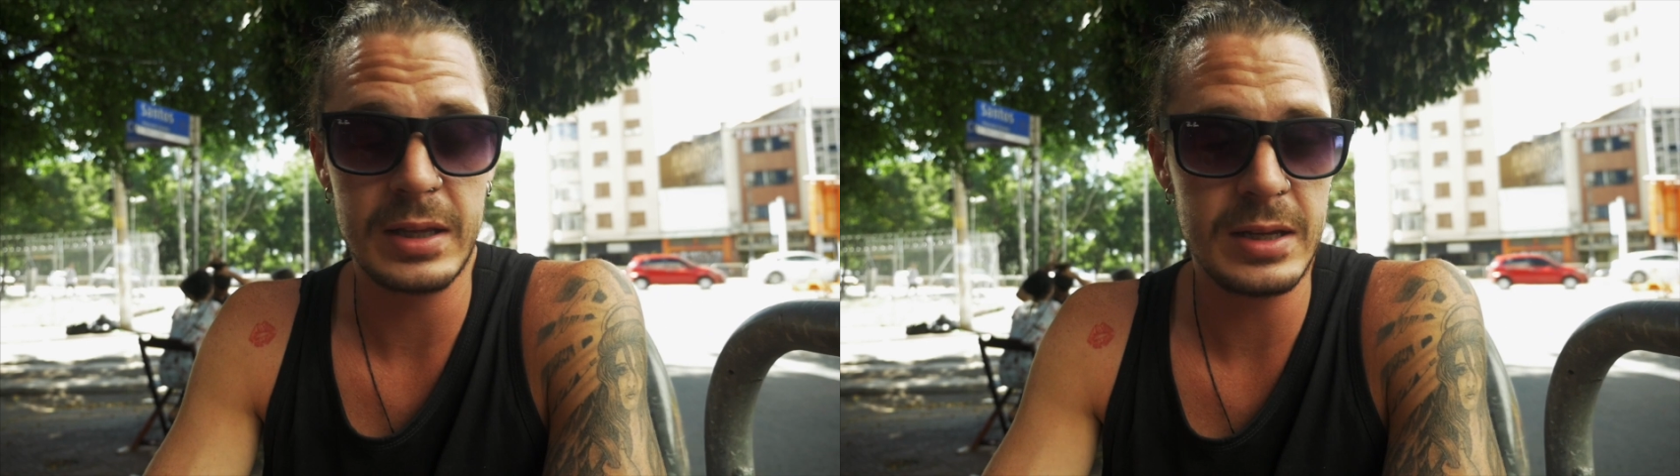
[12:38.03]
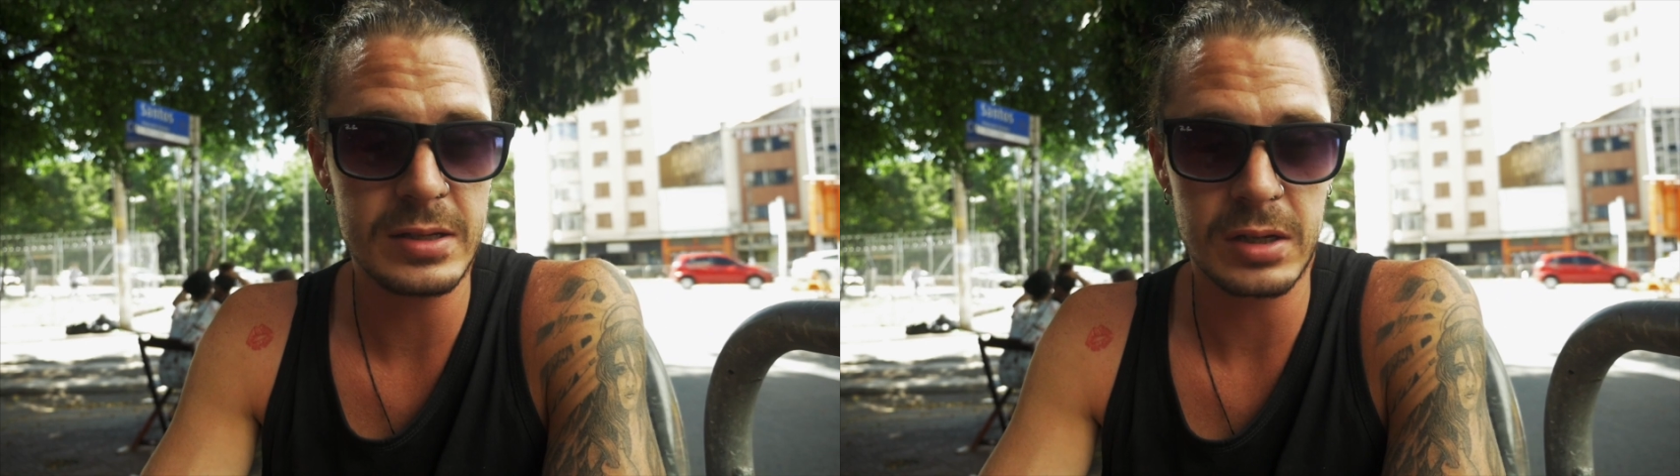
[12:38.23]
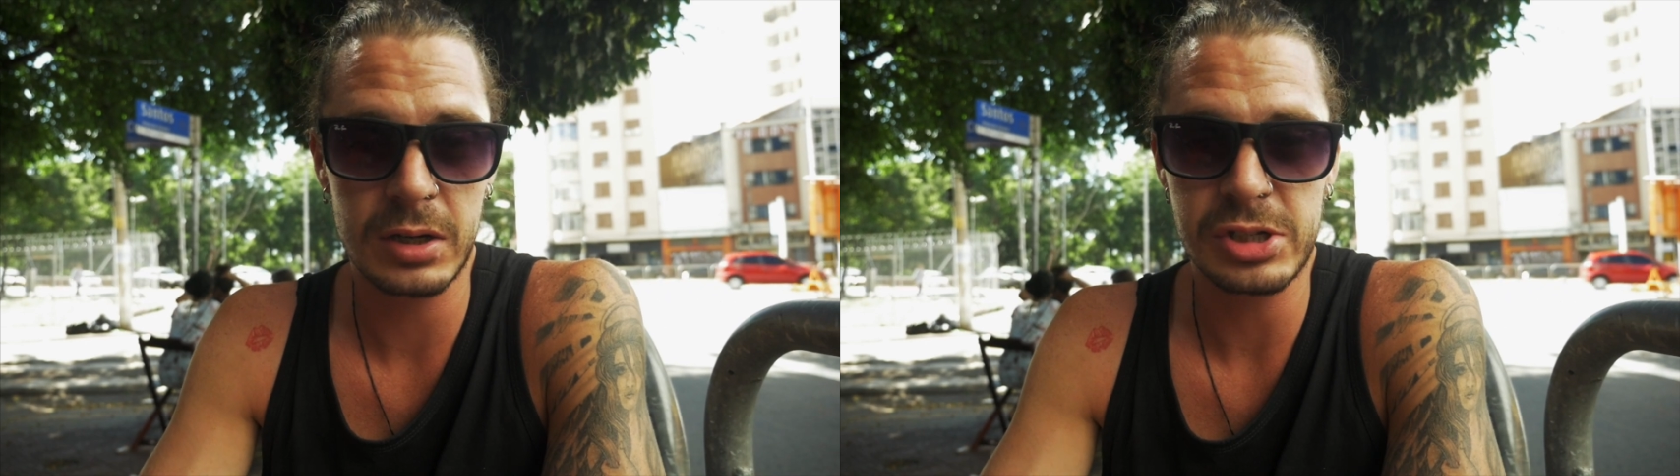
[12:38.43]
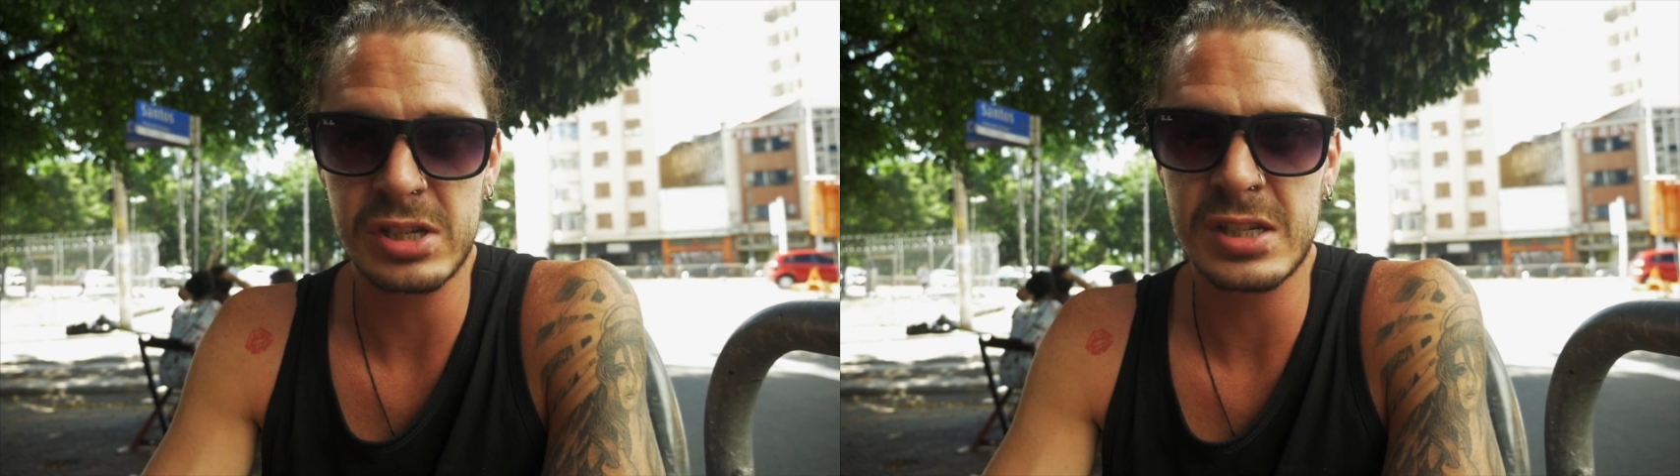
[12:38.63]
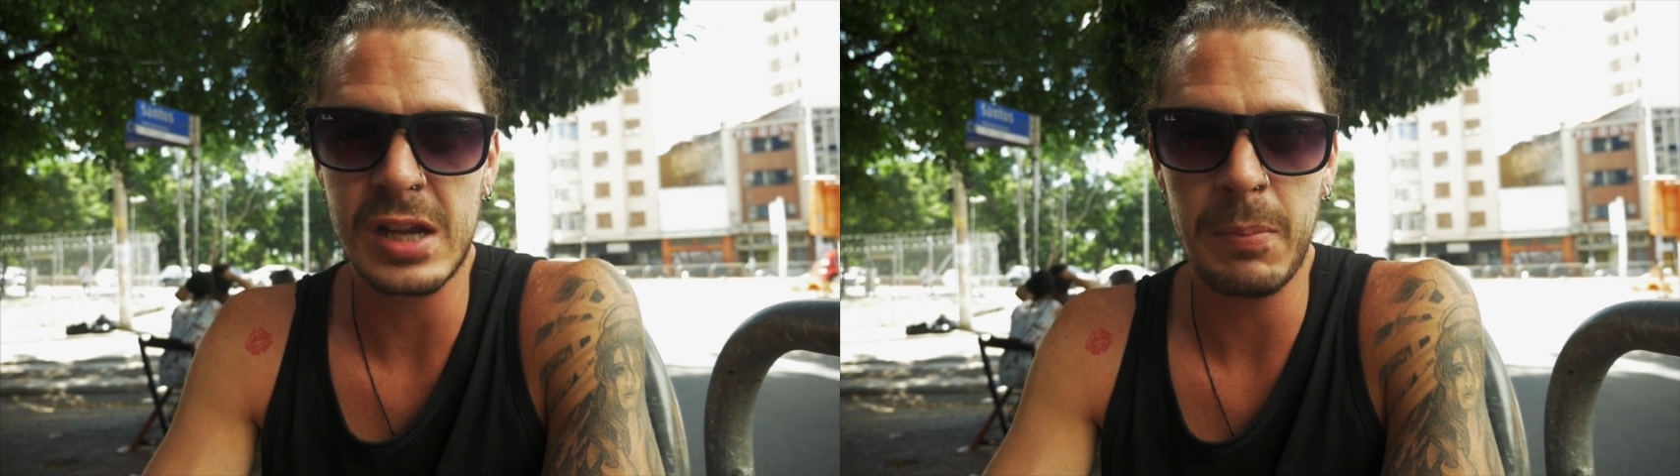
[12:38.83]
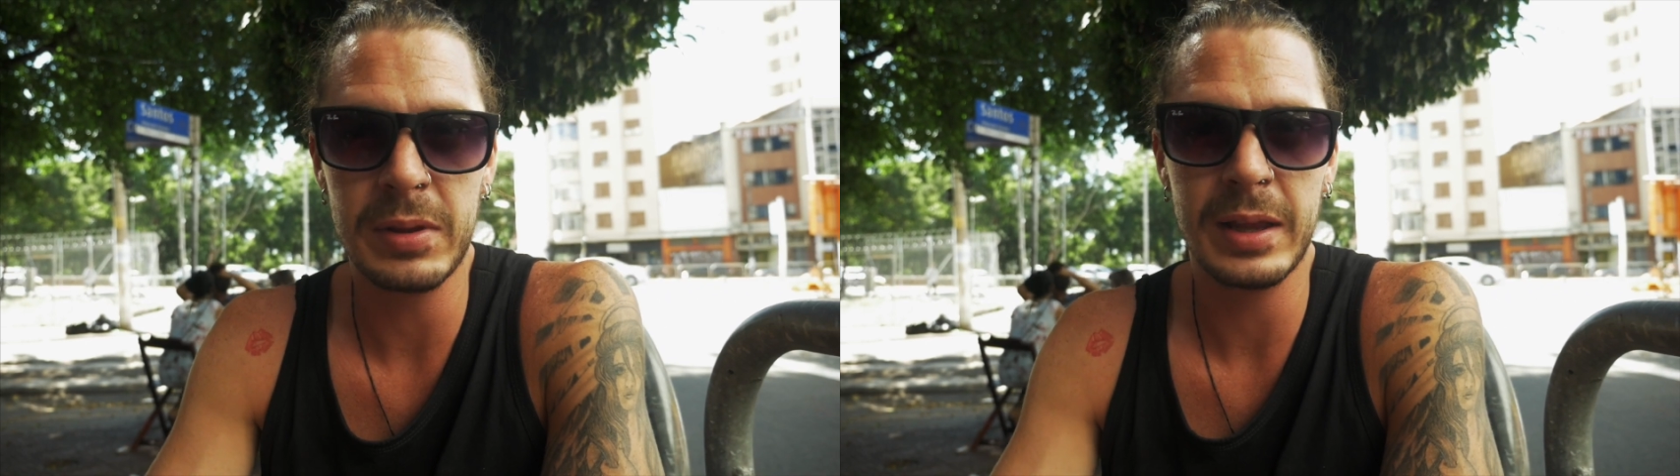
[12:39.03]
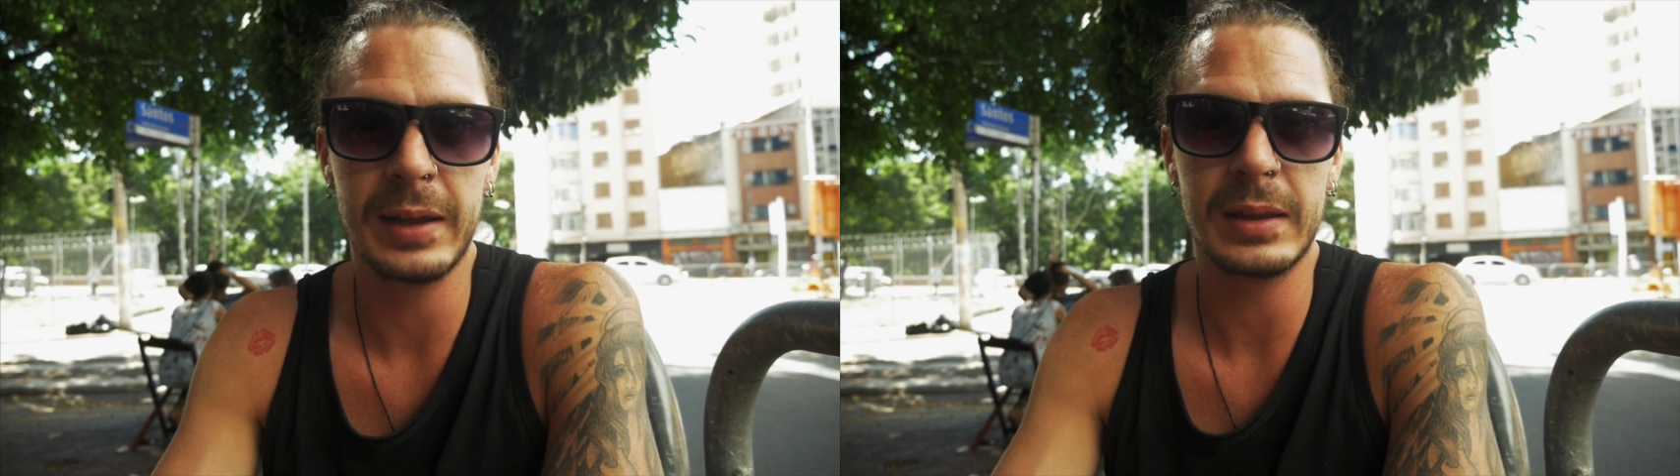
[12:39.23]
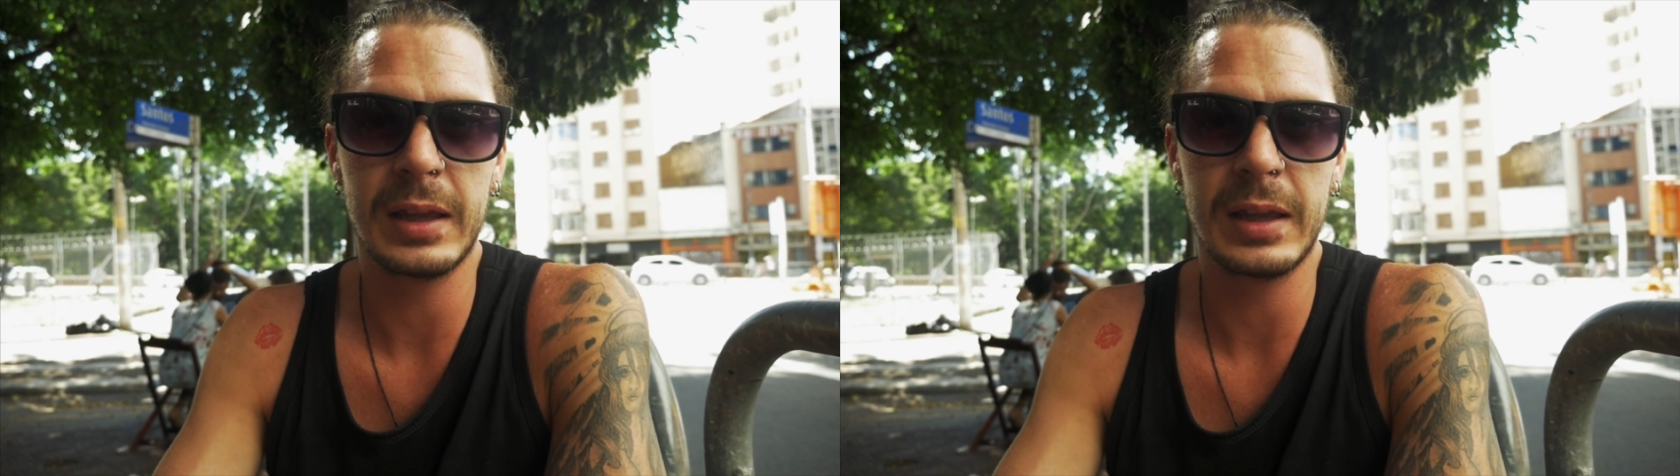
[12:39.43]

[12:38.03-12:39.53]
These are just some of like